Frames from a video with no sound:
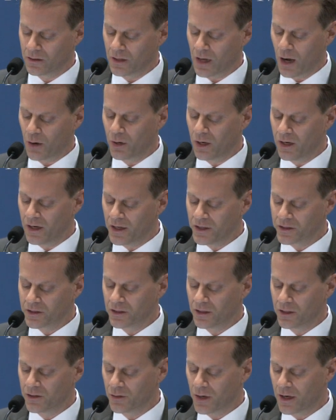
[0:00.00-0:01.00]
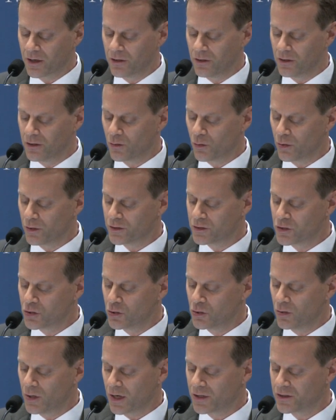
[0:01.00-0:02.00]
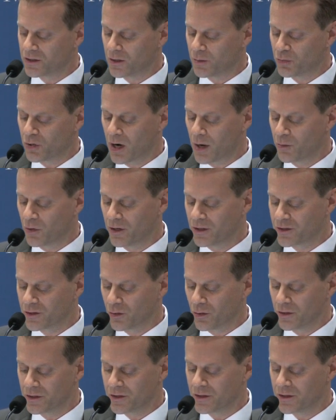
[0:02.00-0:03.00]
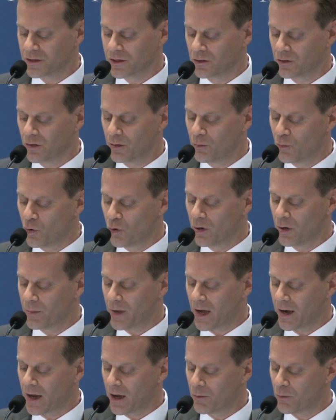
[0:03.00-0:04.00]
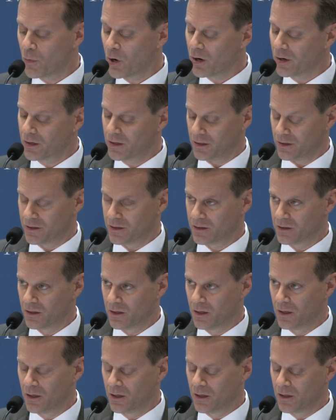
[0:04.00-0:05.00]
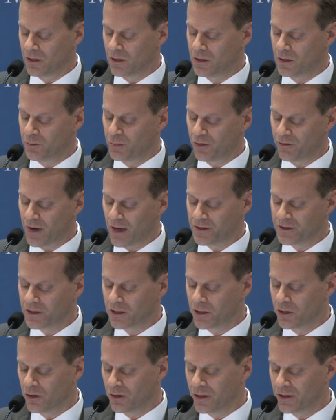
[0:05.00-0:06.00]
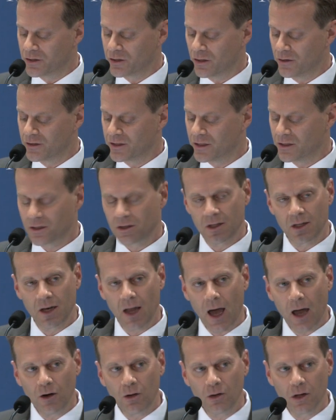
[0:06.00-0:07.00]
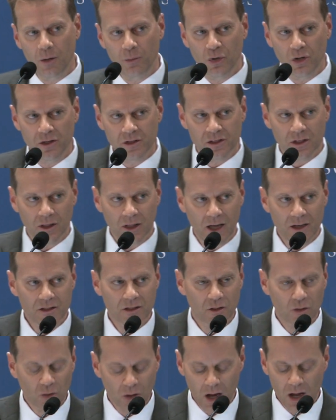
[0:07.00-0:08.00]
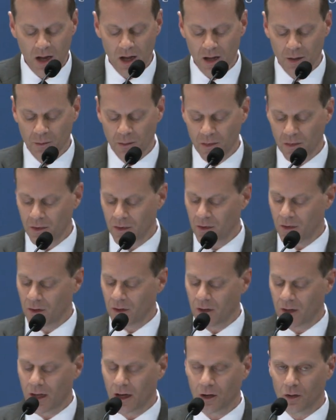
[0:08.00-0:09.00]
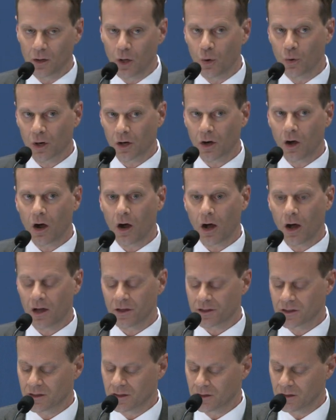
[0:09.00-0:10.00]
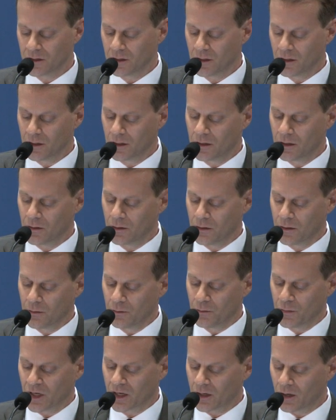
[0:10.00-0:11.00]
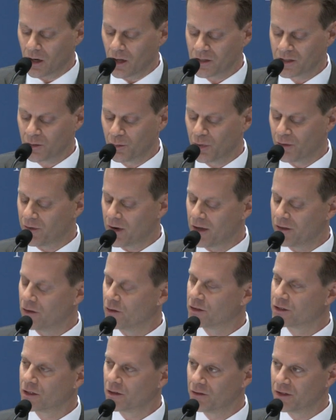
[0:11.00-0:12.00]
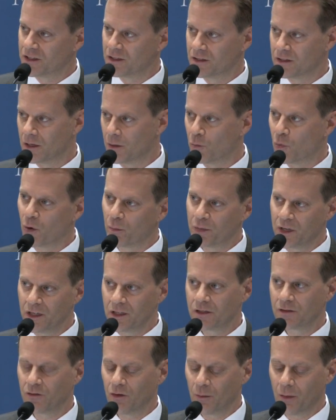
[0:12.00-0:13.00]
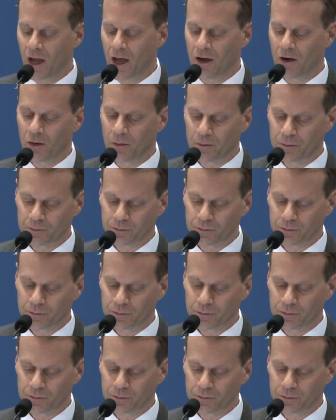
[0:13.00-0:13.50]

I would initially direct you toward 2 excellent primary sources to learn more about how markets could provide security services that not only produce less crime at a lower cost, but could also provide those services in a more peaceful manner.